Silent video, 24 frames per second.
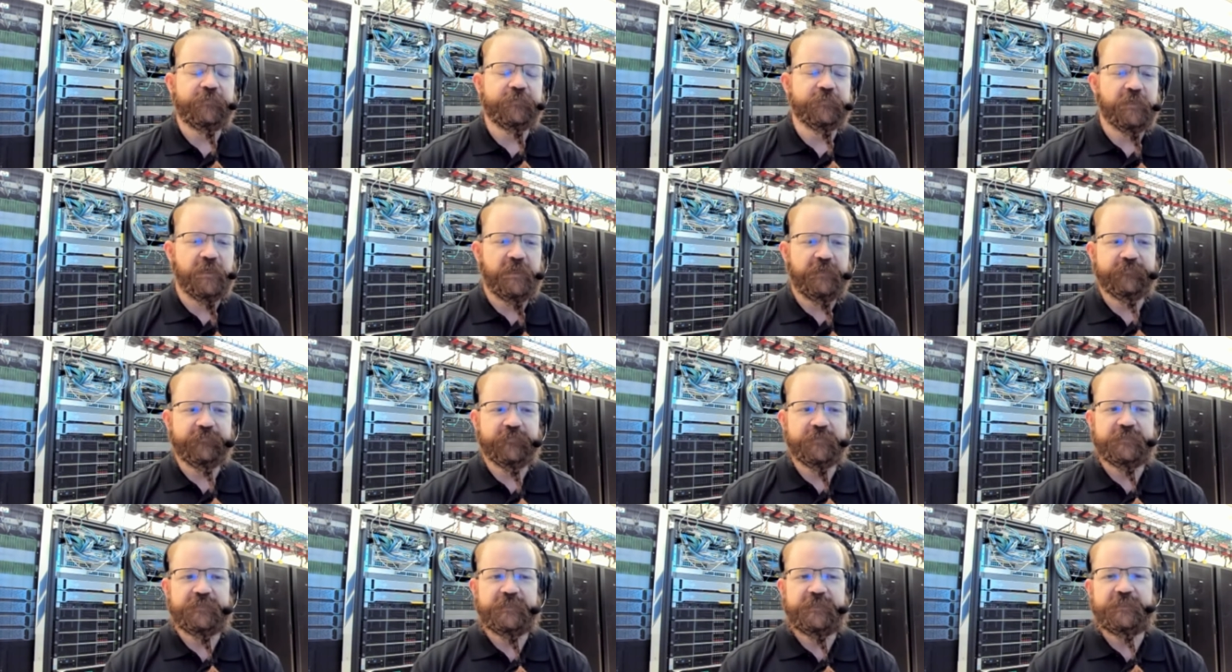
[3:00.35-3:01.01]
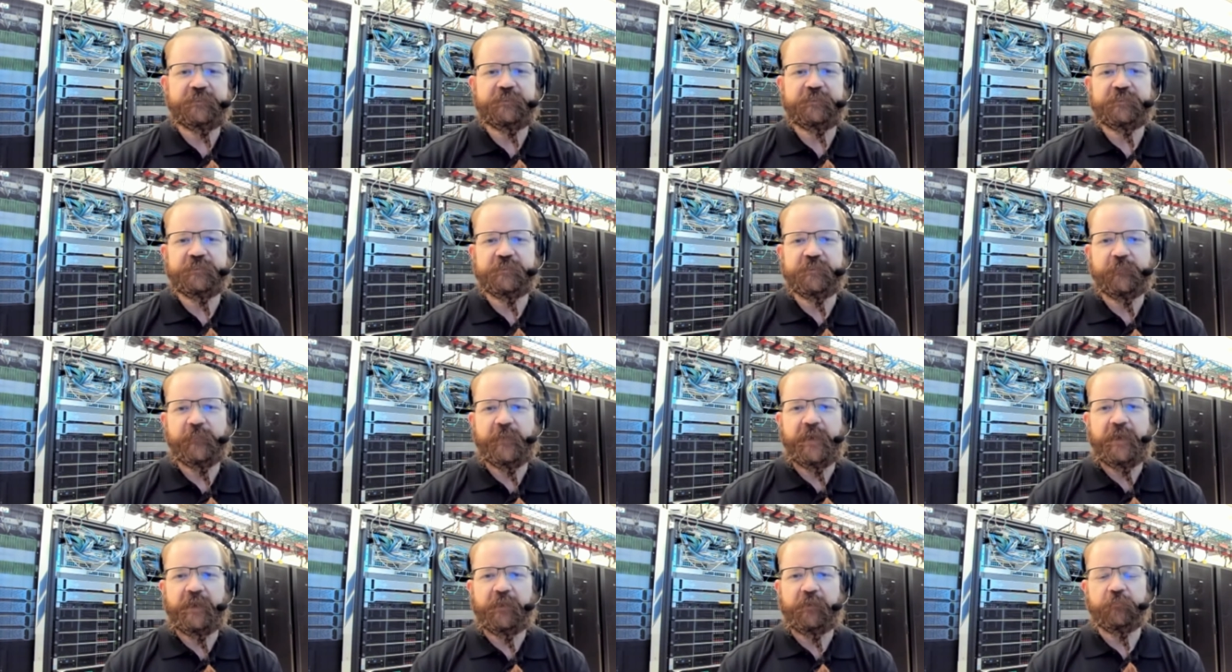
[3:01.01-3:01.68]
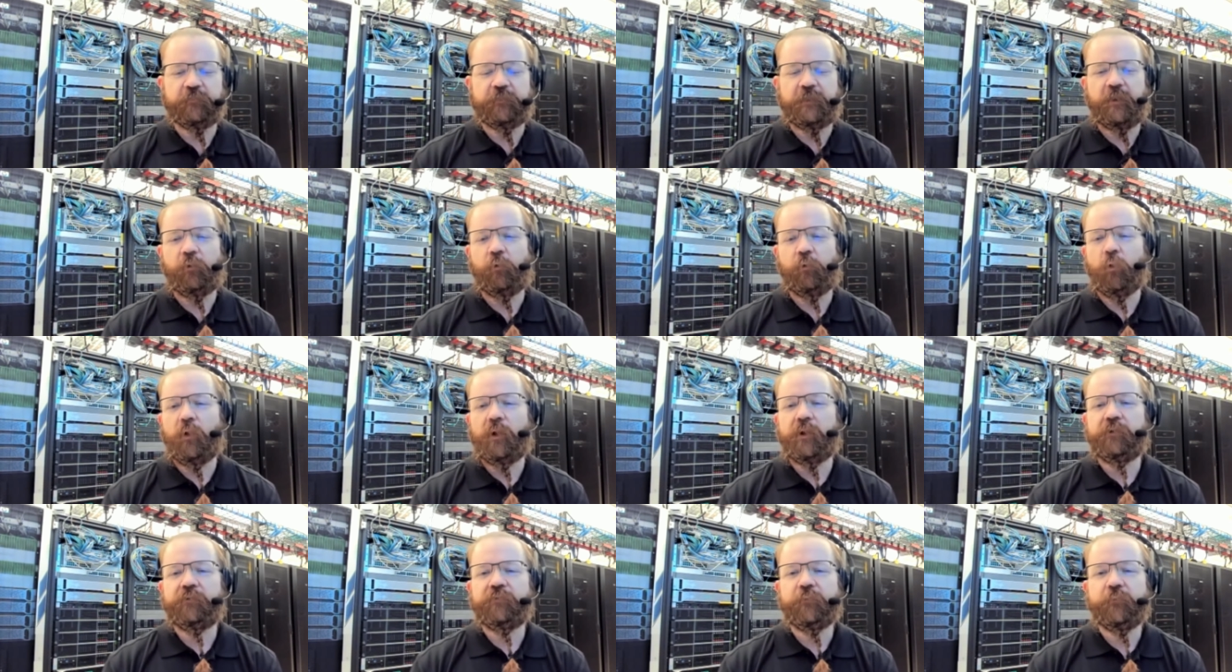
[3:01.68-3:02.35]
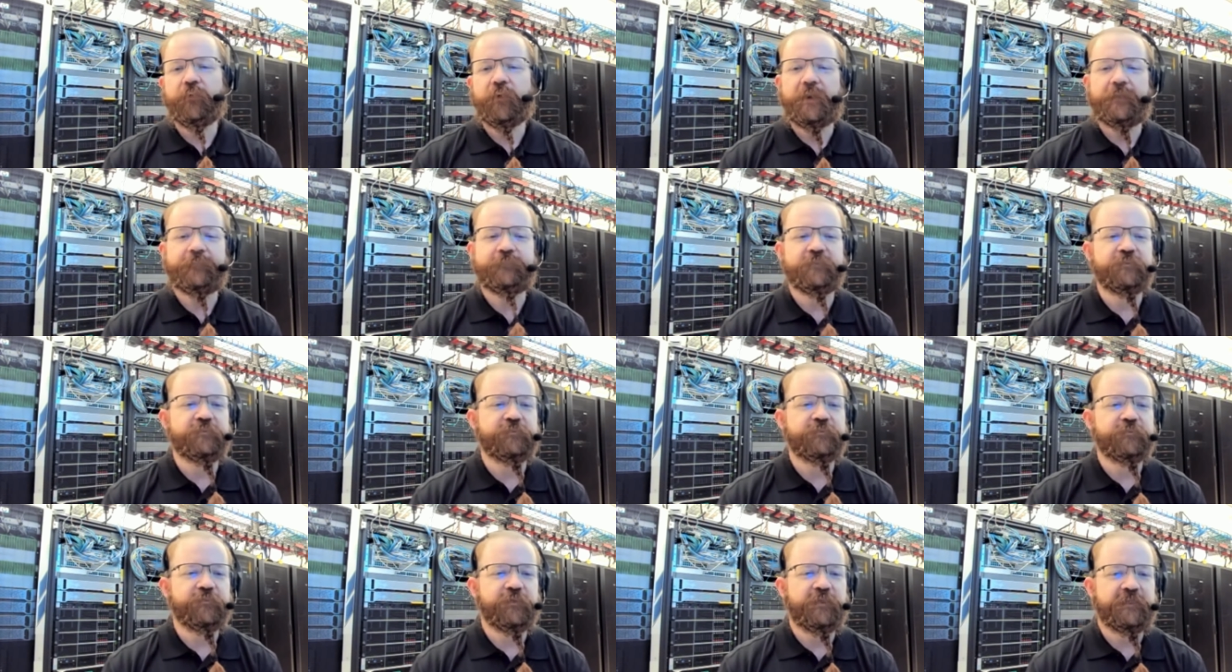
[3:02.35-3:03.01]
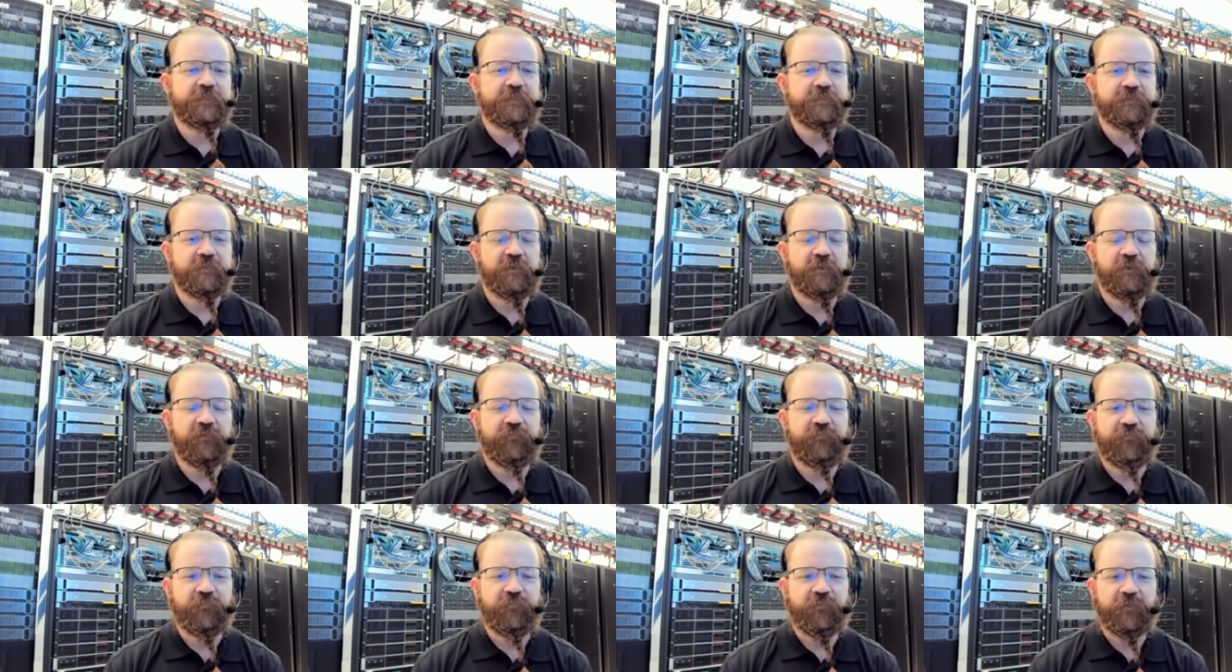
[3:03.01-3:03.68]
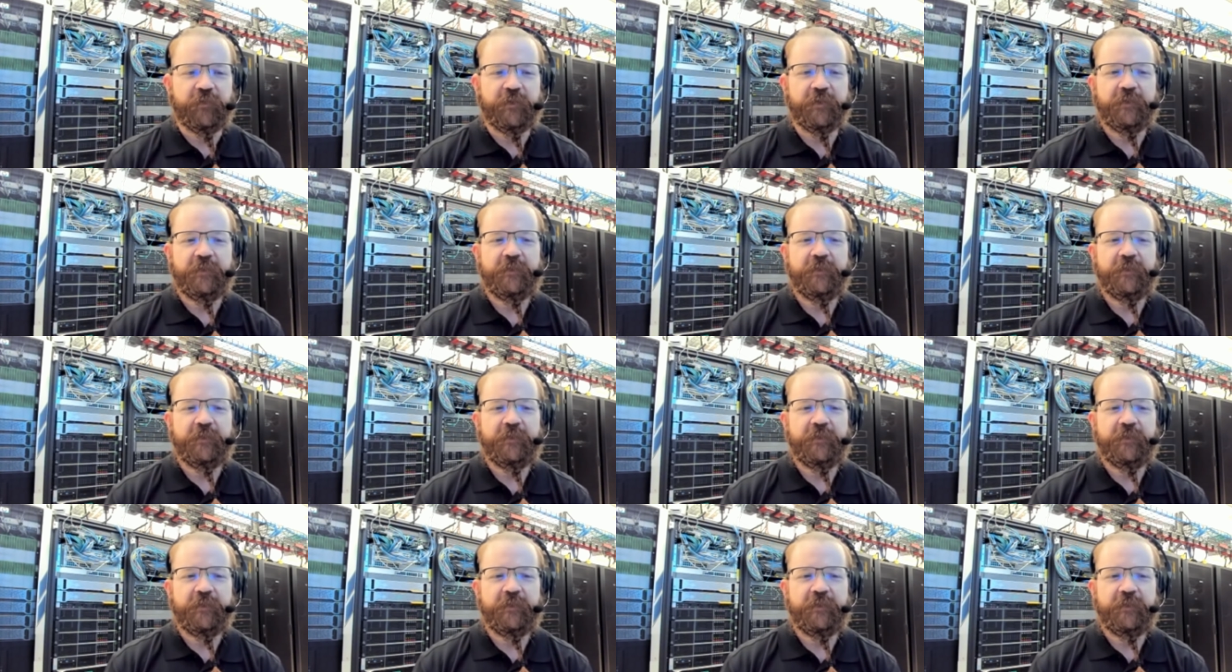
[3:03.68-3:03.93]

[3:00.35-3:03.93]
those conversations about, what are the problems you're trying to solve for?